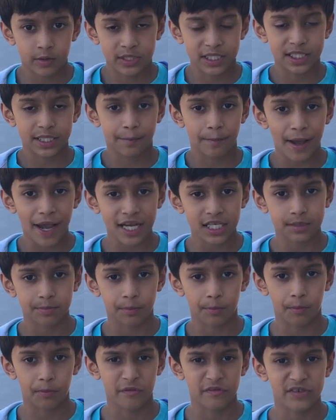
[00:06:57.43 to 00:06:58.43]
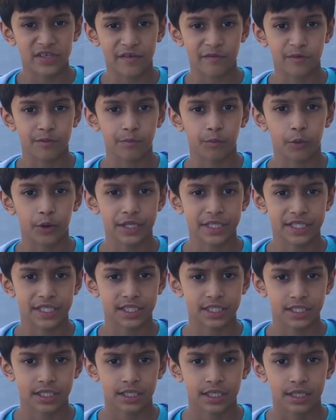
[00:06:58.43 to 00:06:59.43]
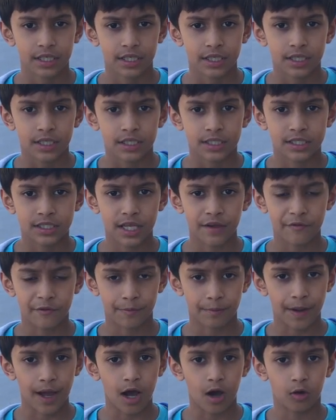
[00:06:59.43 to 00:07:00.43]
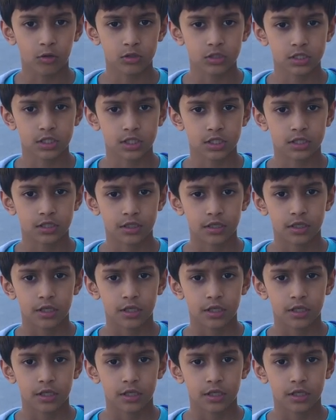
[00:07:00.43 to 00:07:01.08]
is the maximum of 7.7 pounds,